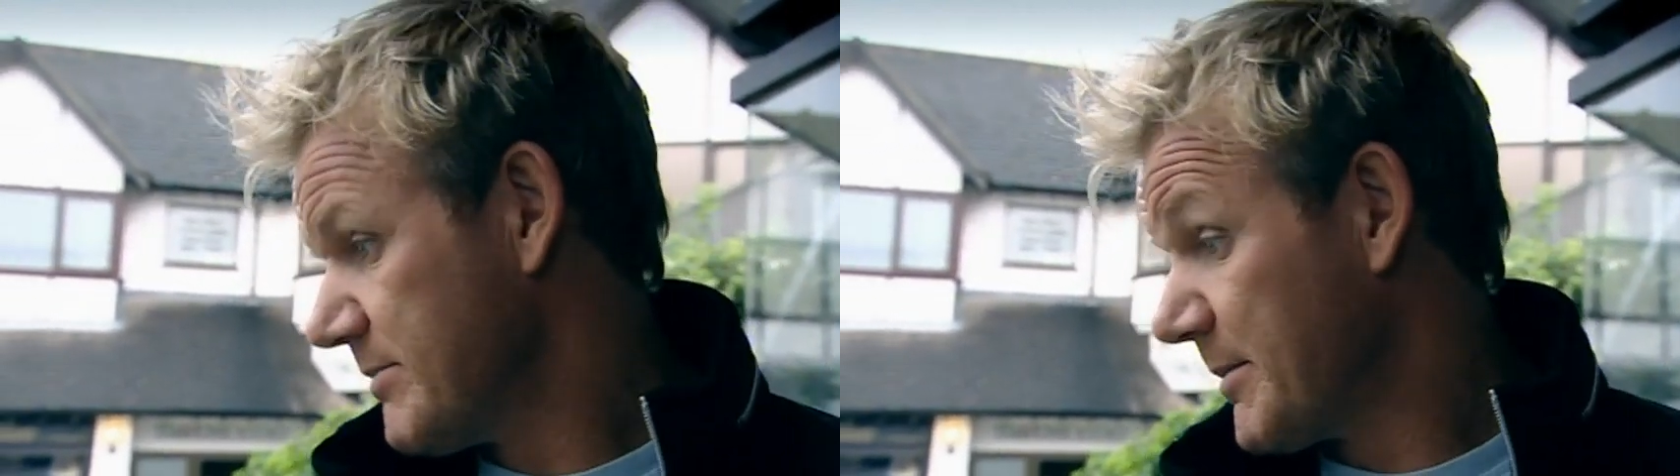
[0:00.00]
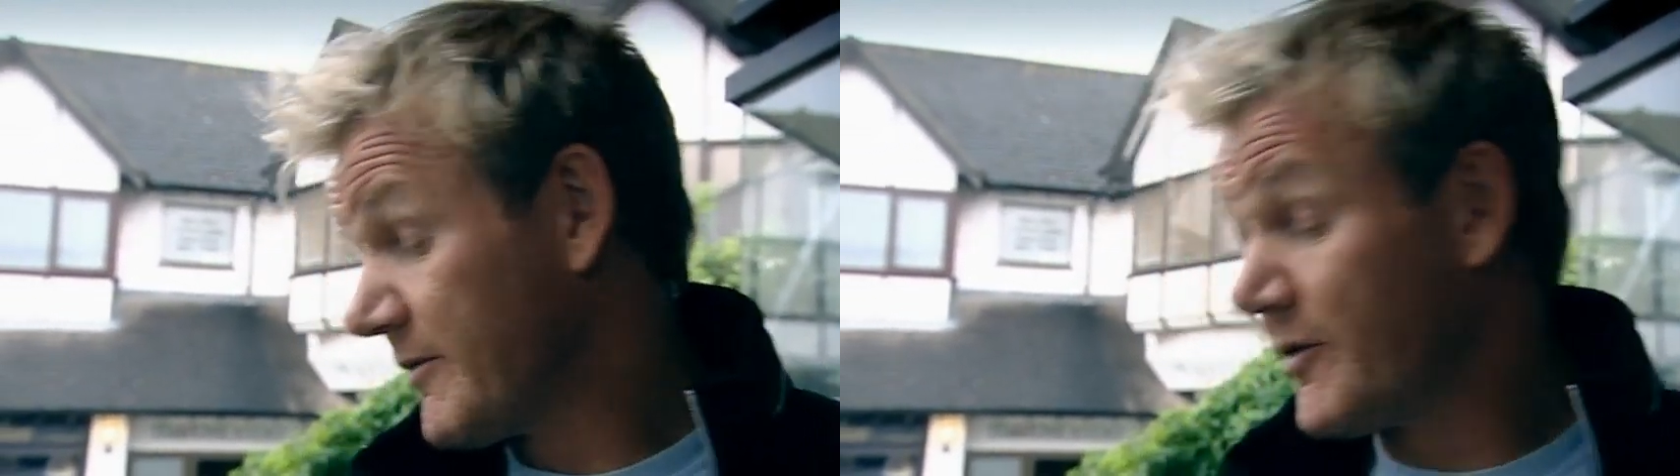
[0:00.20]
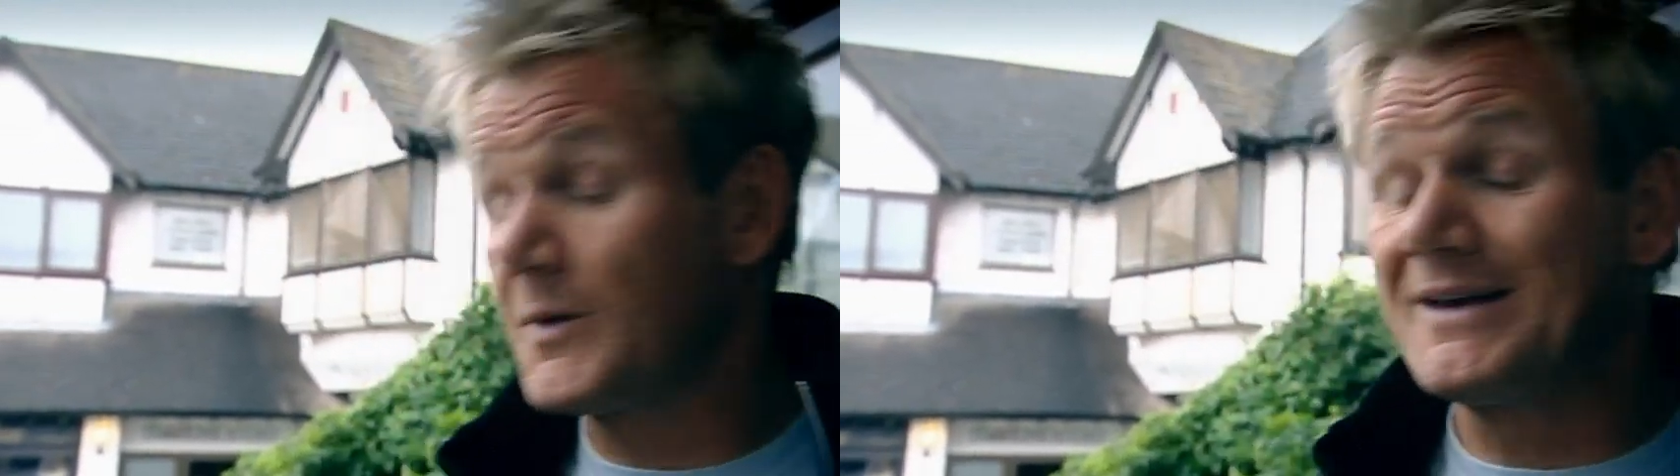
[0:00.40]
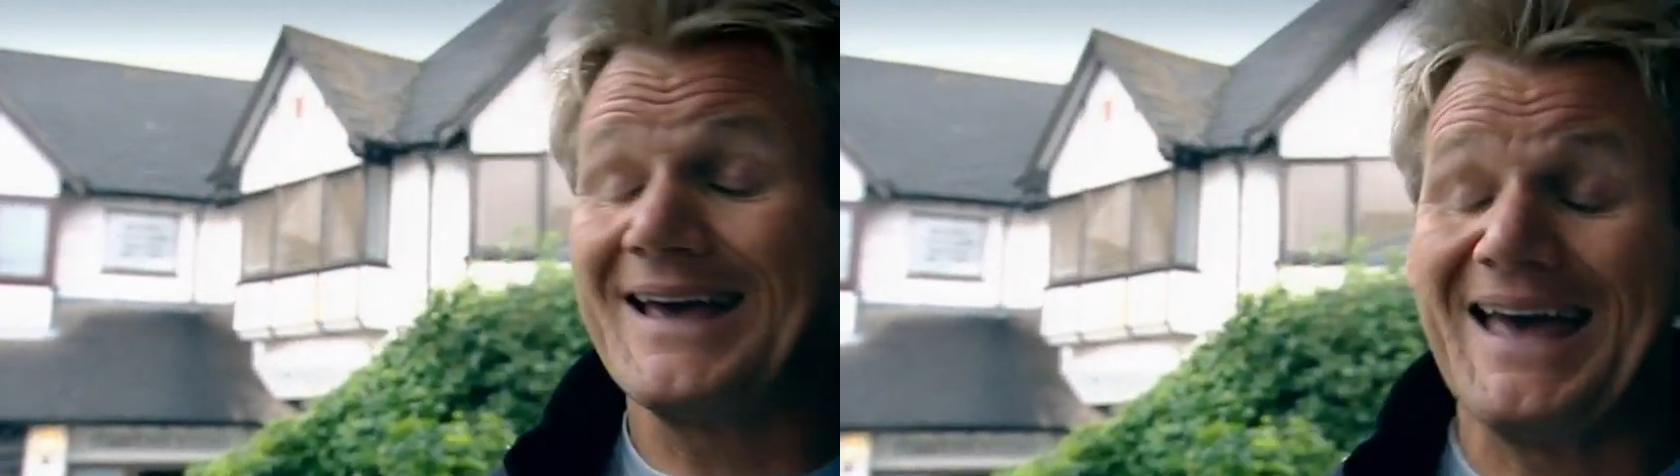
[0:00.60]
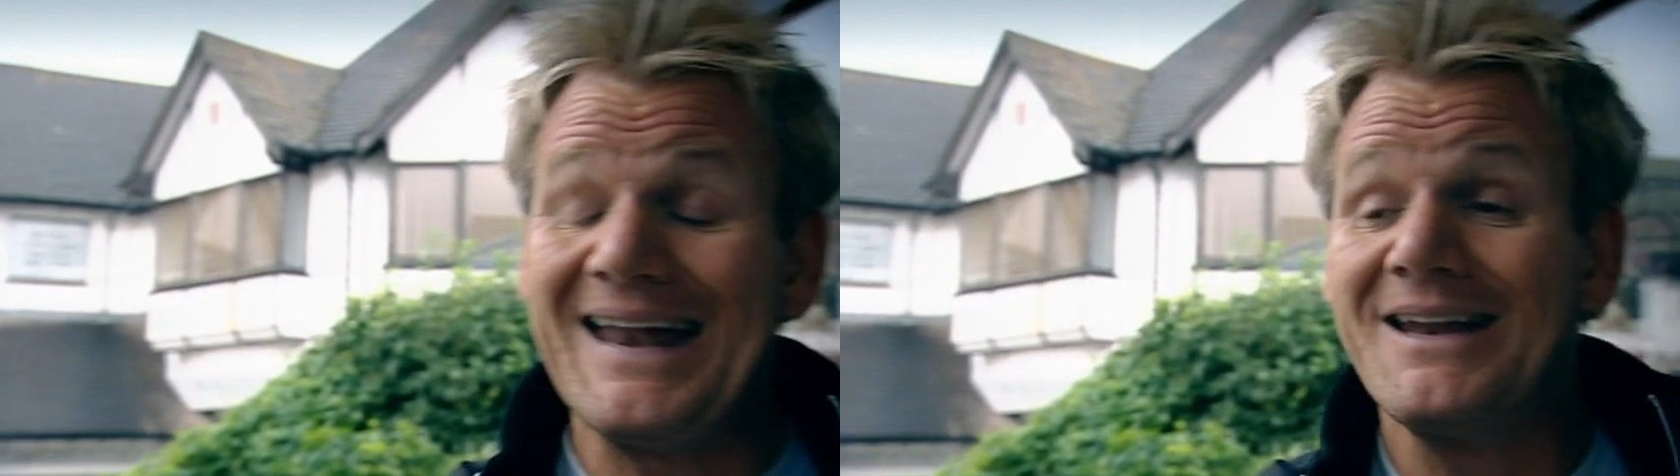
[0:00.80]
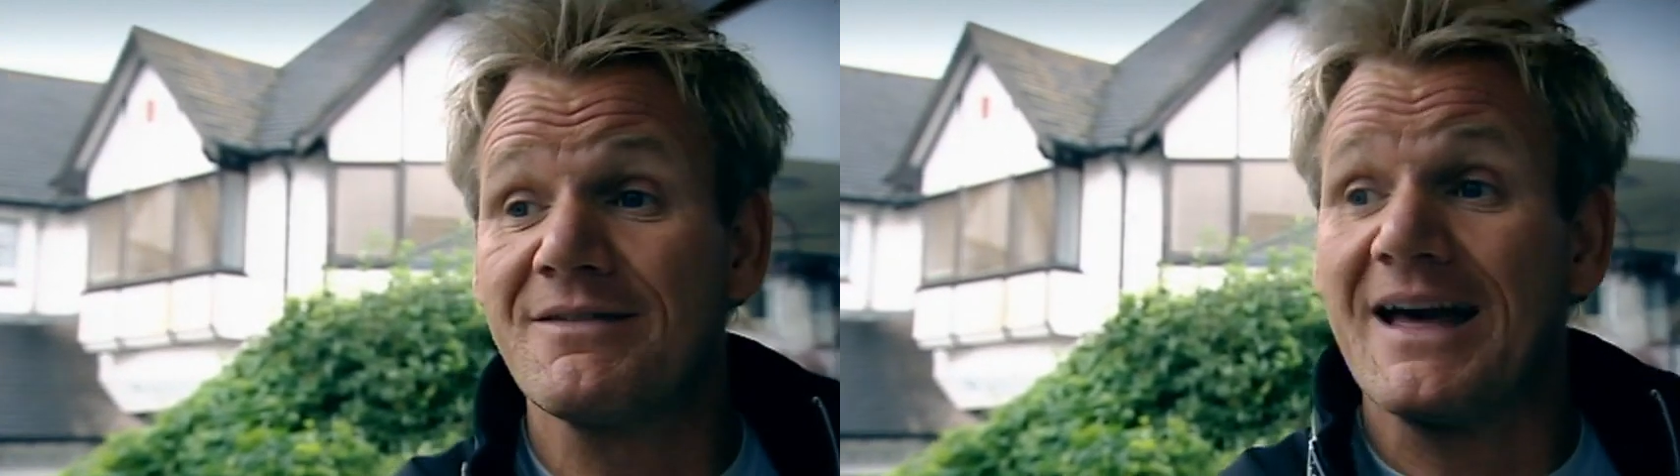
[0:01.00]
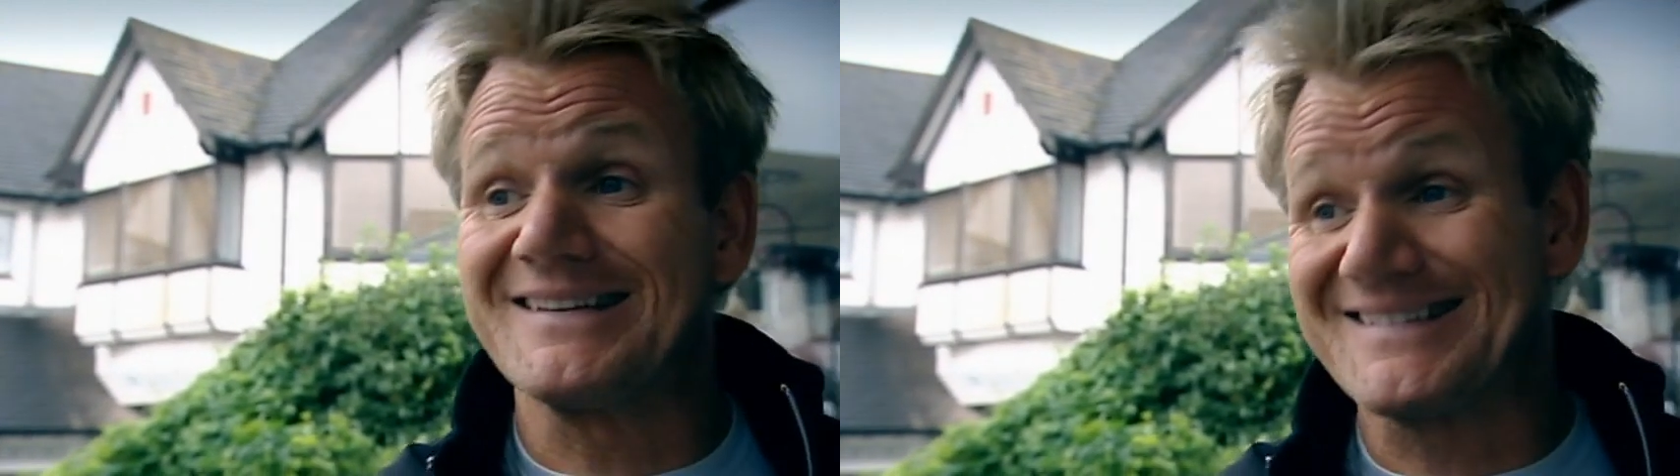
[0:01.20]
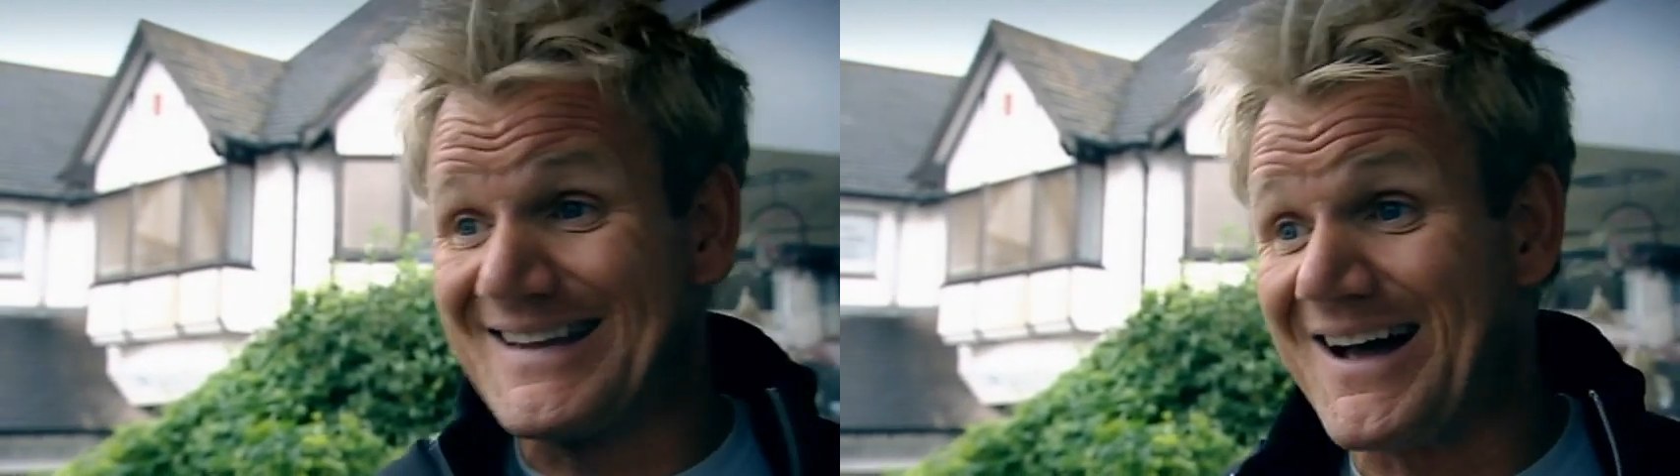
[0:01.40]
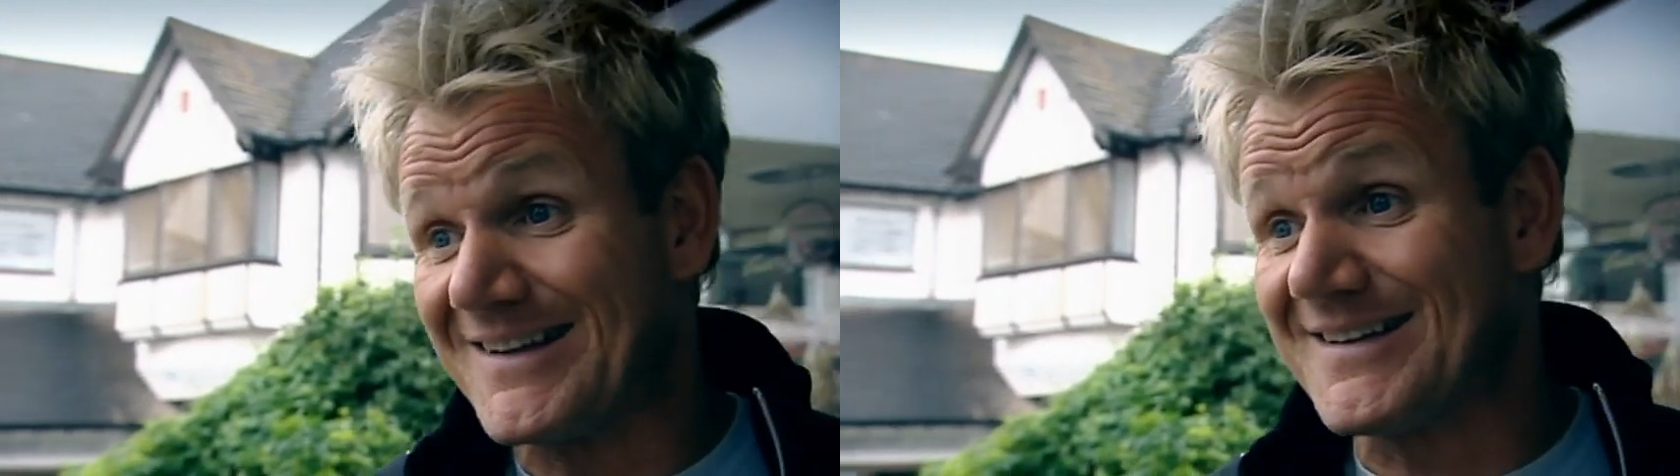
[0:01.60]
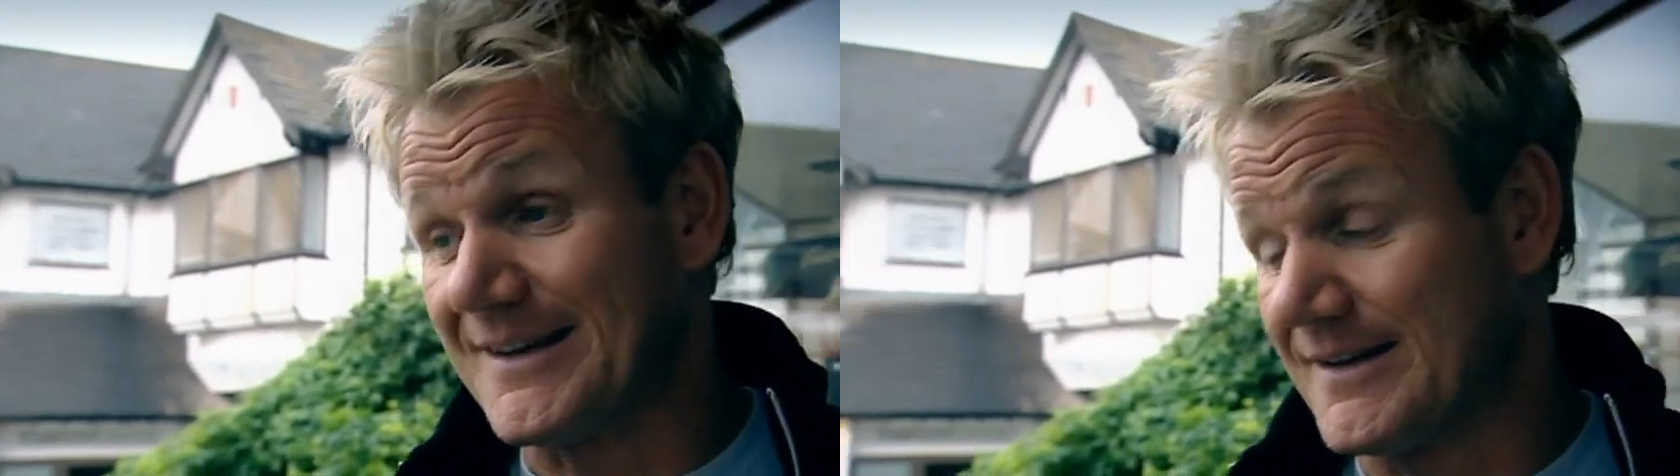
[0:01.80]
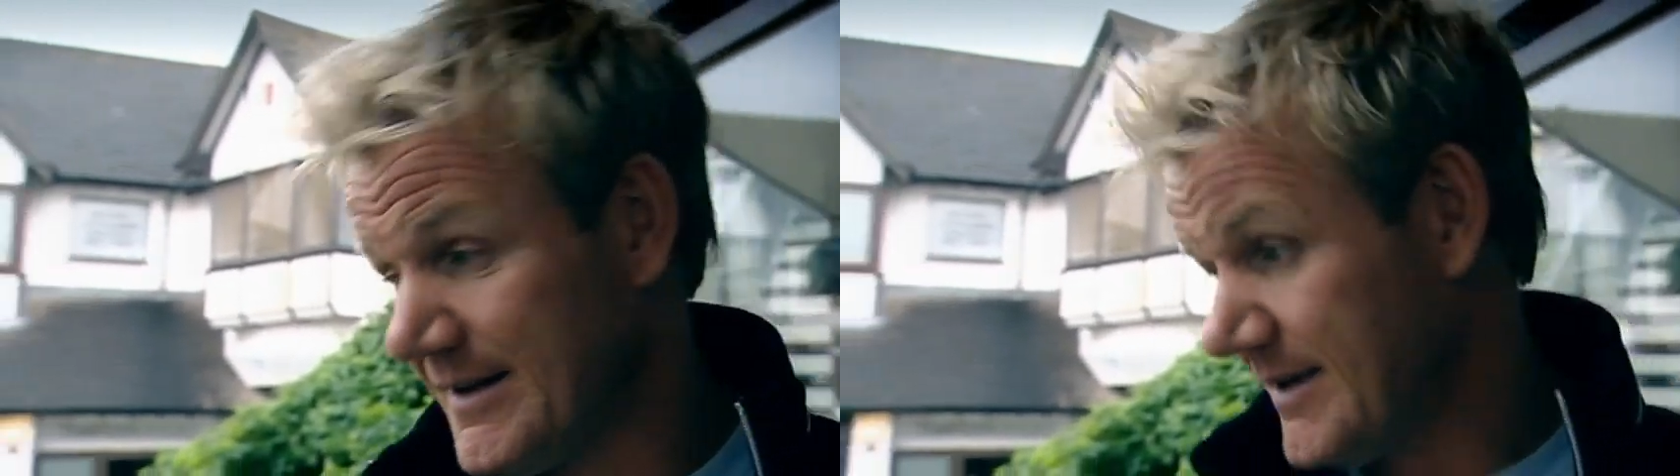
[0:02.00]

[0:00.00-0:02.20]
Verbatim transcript: But before we can get any of that started,